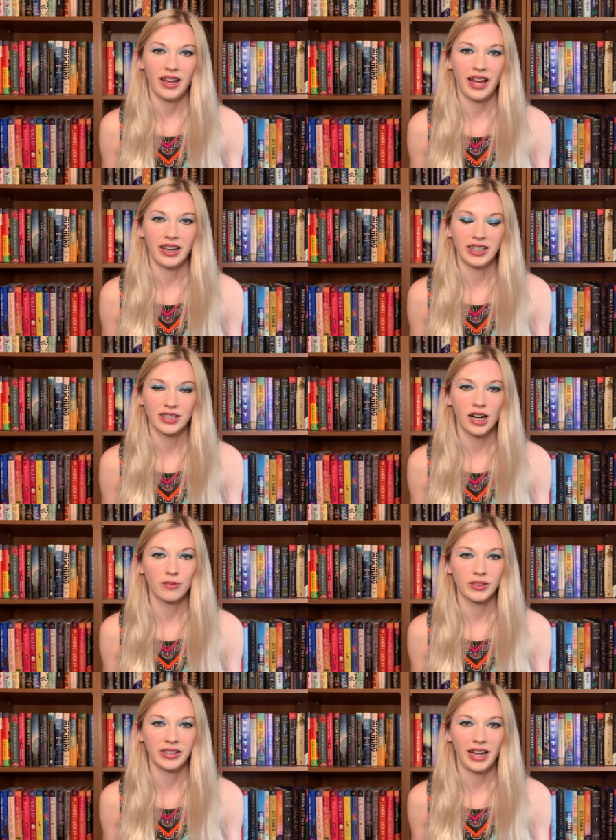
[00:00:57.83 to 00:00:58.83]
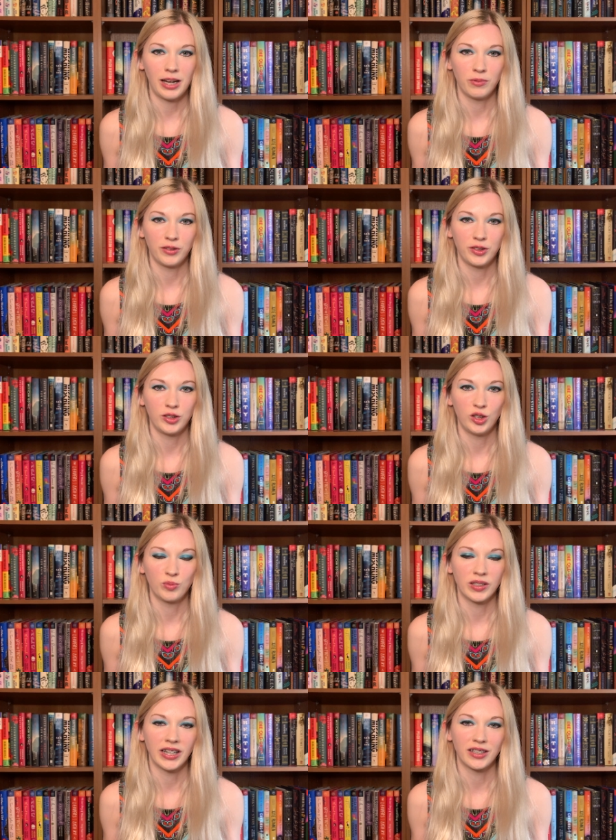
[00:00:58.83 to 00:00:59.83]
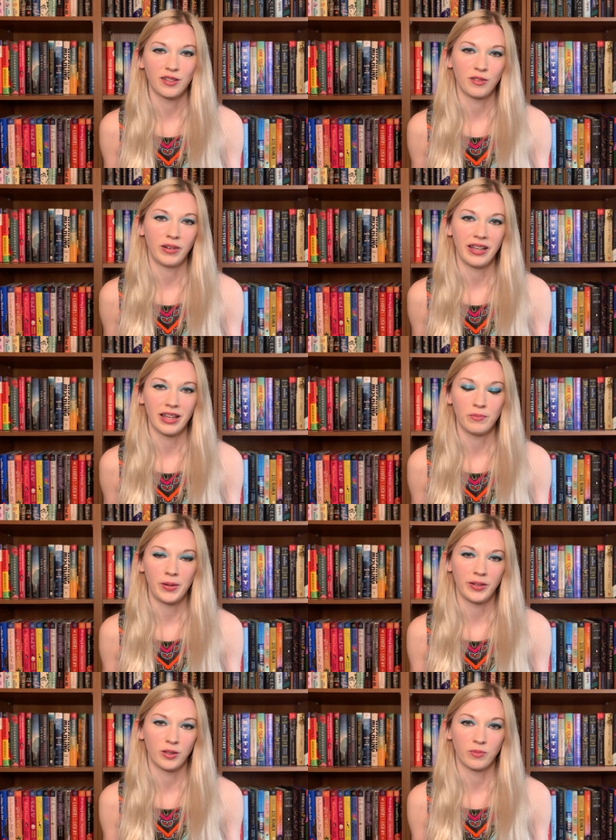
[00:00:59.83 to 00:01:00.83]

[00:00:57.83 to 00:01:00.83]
and he's not really able to protect her the way that maybe her